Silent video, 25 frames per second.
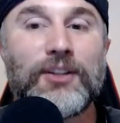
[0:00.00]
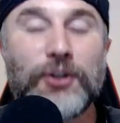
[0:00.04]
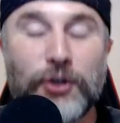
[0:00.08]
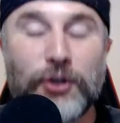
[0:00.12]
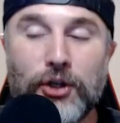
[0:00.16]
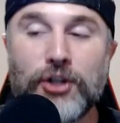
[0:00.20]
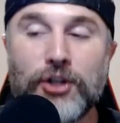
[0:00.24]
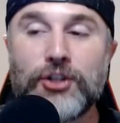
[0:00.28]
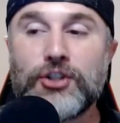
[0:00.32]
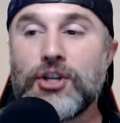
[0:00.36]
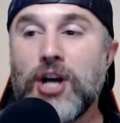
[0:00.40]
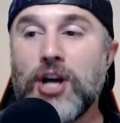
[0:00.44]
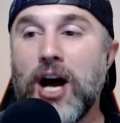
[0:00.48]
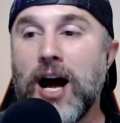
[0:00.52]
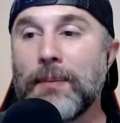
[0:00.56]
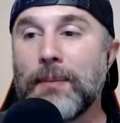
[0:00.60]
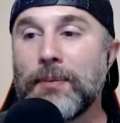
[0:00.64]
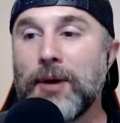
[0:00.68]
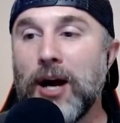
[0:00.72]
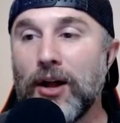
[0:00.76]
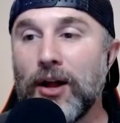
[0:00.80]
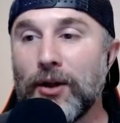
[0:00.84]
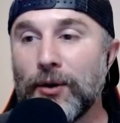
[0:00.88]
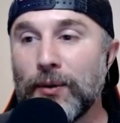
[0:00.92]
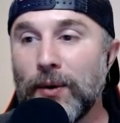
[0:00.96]
Good job,
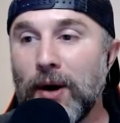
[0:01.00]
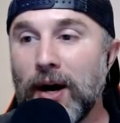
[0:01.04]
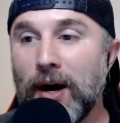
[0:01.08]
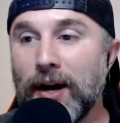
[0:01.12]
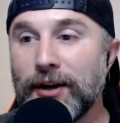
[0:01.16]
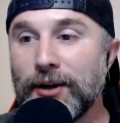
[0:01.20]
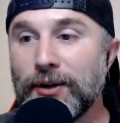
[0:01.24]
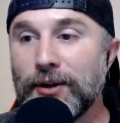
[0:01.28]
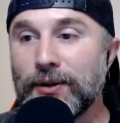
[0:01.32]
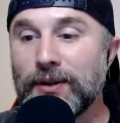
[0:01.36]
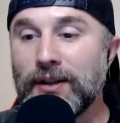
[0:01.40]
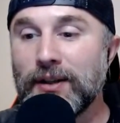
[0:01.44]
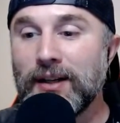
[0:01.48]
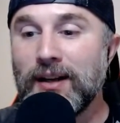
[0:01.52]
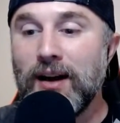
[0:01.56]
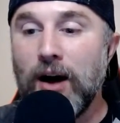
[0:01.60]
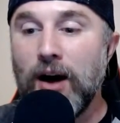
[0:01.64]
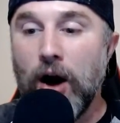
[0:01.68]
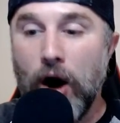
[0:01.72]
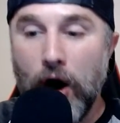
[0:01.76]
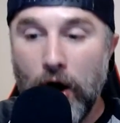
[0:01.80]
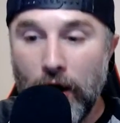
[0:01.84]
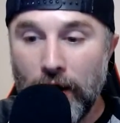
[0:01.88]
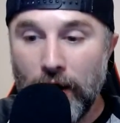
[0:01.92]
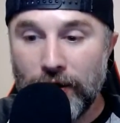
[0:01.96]
Colorado,
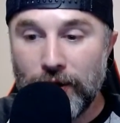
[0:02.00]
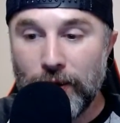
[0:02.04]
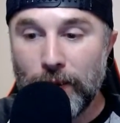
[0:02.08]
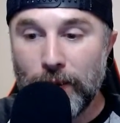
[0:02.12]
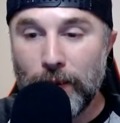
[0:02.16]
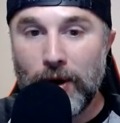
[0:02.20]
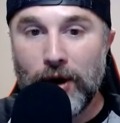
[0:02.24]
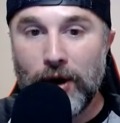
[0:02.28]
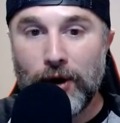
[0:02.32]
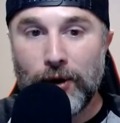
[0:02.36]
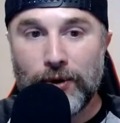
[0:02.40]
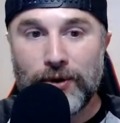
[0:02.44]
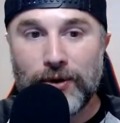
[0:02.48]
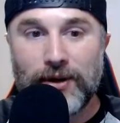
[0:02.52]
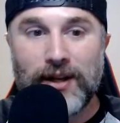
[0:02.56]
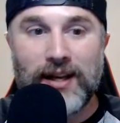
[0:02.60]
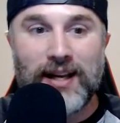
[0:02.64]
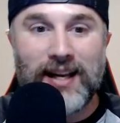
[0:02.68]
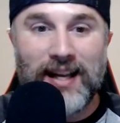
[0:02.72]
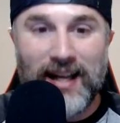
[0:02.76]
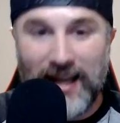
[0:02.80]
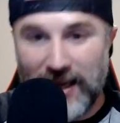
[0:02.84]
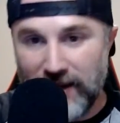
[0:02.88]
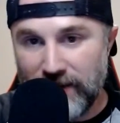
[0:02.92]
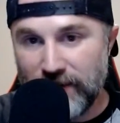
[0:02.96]
on the road
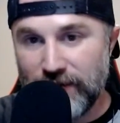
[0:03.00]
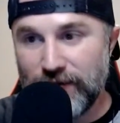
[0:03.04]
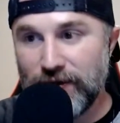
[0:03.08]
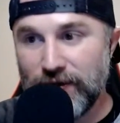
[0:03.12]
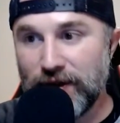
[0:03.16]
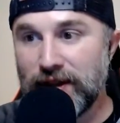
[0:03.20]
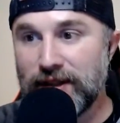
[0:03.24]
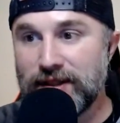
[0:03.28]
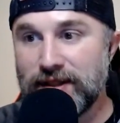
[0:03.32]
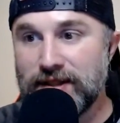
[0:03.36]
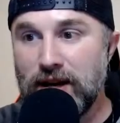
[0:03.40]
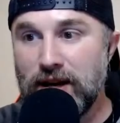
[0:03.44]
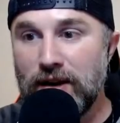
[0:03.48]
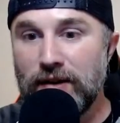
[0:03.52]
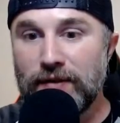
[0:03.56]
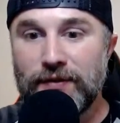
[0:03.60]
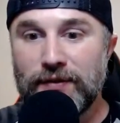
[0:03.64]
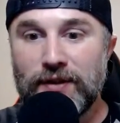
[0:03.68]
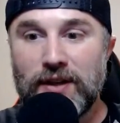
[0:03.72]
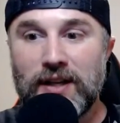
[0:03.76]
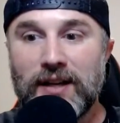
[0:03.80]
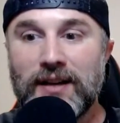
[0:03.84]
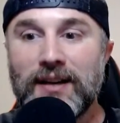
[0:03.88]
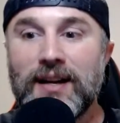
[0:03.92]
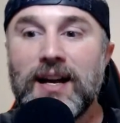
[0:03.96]
in
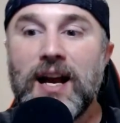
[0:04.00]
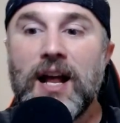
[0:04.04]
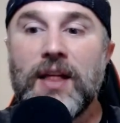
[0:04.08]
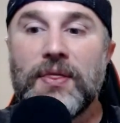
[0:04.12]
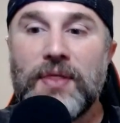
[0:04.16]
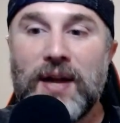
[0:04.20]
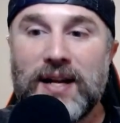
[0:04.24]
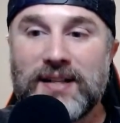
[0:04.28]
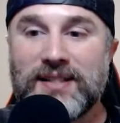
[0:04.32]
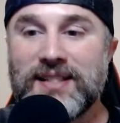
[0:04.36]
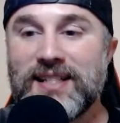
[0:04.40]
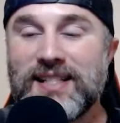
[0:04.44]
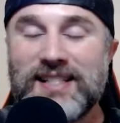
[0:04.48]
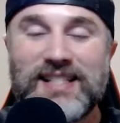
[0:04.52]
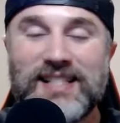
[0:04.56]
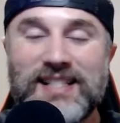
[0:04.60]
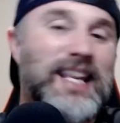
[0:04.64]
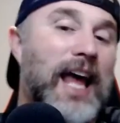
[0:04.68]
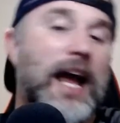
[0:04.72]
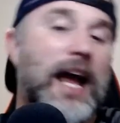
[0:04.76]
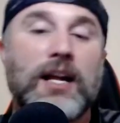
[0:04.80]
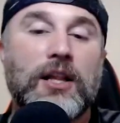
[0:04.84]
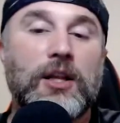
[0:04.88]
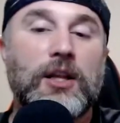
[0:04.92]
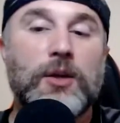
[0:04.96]
Philadelphia. That's
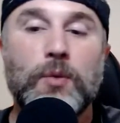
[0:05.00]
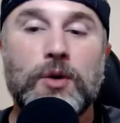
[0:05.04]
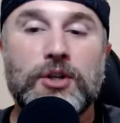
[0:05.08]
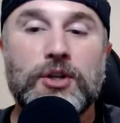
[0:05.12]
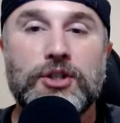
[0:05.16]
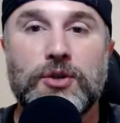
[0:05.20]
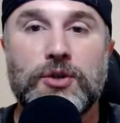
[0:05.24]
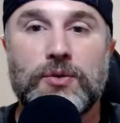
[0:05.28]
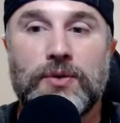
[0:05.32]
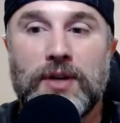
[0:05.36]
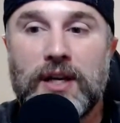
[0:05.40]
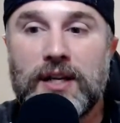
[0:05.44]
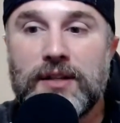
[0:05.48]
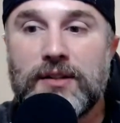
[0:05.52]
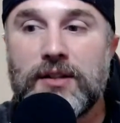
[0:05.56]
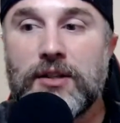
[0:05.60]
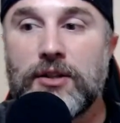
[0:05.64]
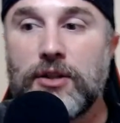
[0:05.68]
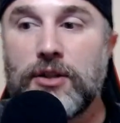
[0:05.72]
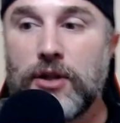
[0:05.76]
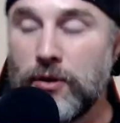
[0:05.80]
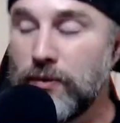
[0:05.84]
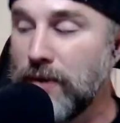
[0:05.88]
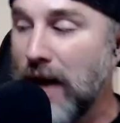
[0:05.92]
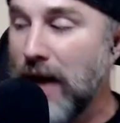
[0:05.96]
exactly what you need to
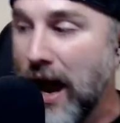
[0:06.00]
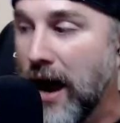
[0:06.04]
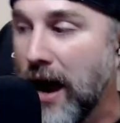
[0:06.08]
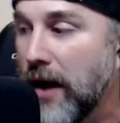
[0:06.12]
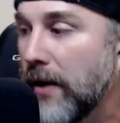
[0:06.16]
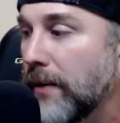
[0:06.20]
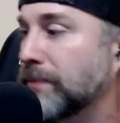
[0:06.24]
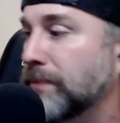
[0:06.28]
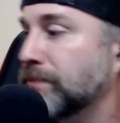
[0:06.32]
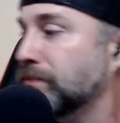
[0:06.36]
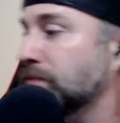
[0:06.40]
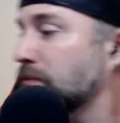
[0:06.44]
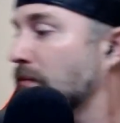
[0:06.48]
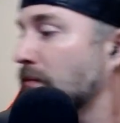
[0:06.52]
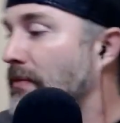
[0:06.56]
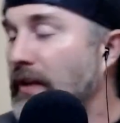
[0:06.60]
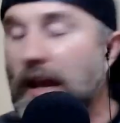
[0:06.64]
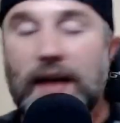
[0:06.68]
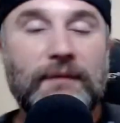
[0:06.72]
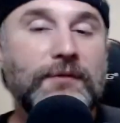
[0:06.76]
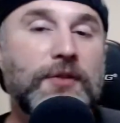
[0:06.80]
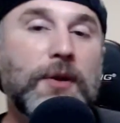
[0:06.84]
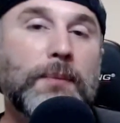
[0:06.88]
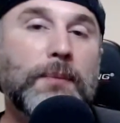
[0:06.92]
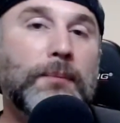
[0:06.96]
do. Now,
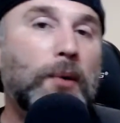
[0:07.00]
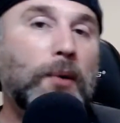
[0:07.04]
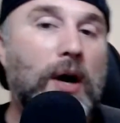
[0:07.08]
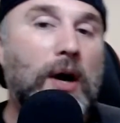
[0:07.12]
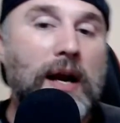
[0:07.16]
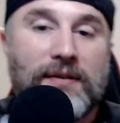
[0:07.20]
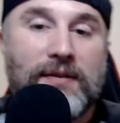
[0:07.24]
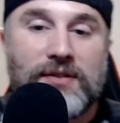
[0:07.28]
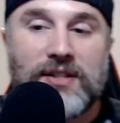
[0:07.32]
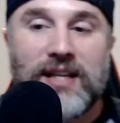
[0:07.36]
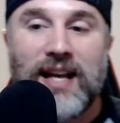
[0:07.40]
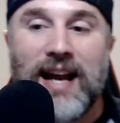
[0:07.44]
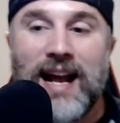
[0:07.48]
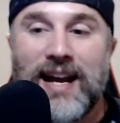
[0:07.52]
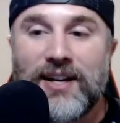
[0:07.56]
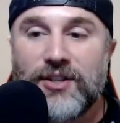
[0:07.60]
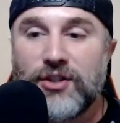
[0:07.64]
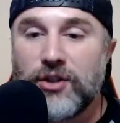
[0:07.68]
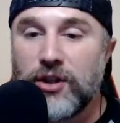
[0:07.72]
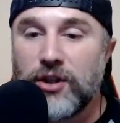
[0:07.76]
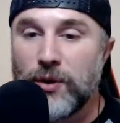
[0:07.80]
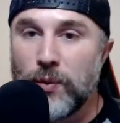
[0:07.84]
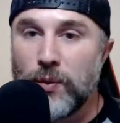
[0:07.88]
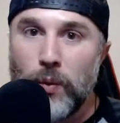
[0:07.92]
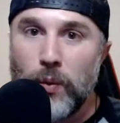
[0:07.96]
if the Braves can
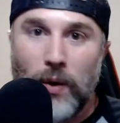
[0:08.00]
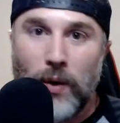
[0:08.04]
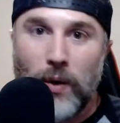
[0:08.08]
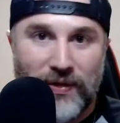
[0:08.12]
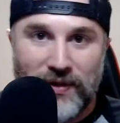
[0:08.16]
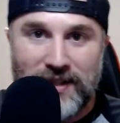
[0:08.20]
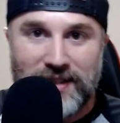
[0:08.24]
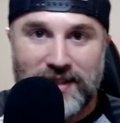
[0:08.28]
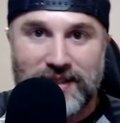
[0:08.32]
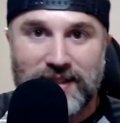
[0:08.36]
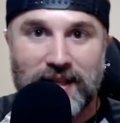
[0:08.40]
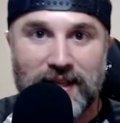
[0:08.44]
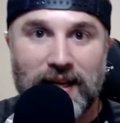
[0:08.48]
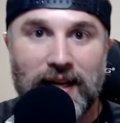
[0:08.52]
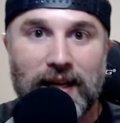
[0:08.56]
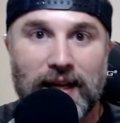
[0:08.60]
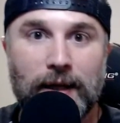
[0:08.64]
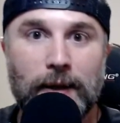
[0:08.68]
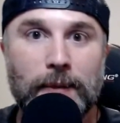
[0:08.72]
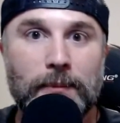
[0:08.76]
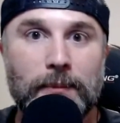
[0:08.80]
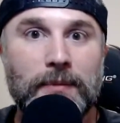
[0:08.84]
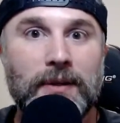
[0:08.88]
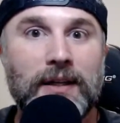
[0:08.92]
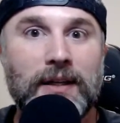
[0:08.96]
actually win this
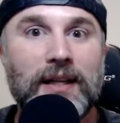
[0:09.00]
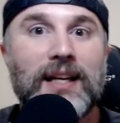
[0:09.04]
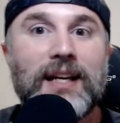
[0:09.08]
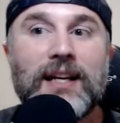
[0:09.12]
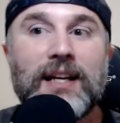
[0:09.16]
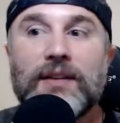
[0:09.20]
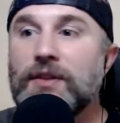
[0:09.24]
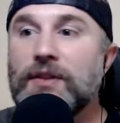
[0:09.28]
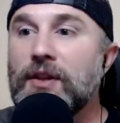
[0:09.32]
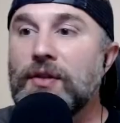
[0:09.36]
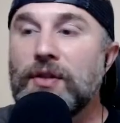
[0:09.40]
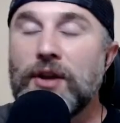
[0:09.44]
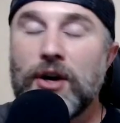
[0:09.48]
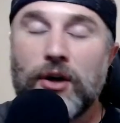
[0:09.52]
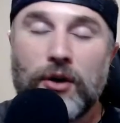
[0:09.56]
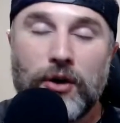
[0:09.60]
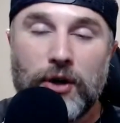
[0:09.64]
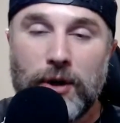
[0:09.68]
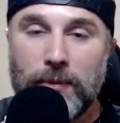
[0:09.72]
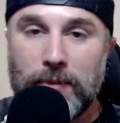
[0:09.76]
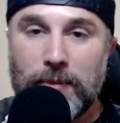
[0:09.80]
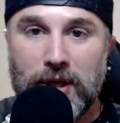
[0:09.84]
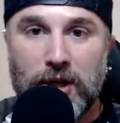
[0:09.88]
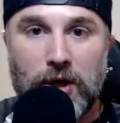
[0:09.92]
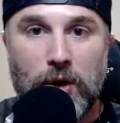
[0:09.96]
game, then they're
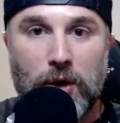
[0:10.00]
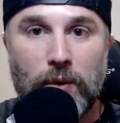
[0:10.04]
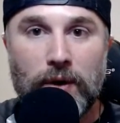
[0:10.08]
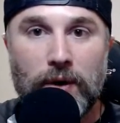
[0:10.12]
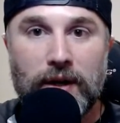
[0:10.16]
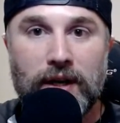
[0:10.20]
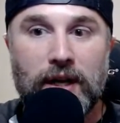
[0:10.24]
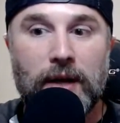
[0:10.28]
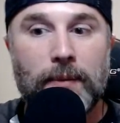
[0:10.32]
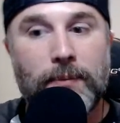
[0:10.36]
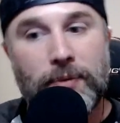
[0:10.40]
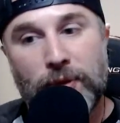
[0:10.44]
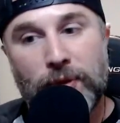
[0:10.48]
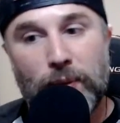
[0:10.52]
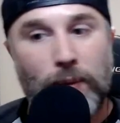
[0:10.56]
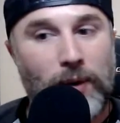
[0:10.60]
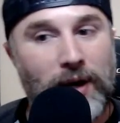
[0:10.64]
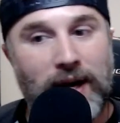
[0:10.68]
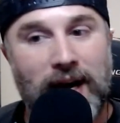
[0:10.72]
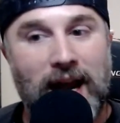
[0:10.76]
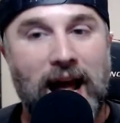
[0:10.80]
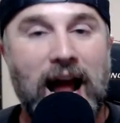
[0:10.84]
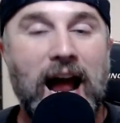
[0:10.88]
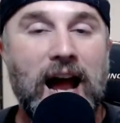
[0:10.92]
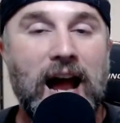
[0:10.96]
going to be going up
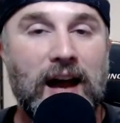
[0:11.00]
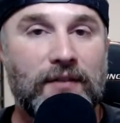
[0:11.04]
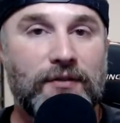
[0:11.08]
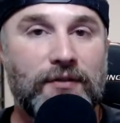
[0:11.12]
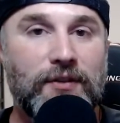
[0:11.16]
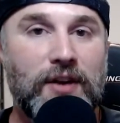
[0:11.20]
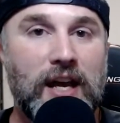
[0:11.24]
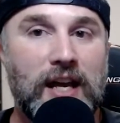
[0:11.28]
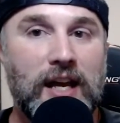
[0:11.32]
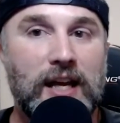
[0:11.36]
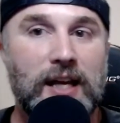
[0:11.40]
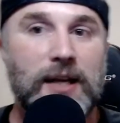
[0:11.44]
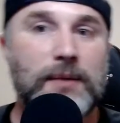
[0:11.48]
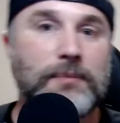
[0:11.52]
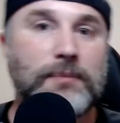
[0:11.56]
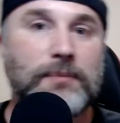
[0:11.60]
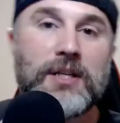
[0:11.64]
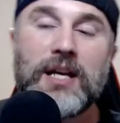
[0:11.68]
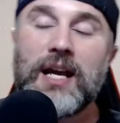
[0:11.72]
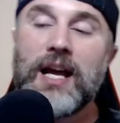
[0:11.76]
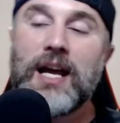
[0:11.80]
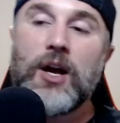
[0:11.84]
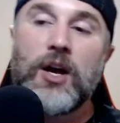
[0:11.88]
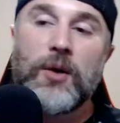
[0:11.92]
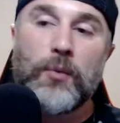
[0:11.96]
3.5 games
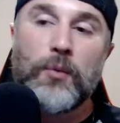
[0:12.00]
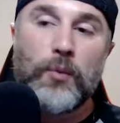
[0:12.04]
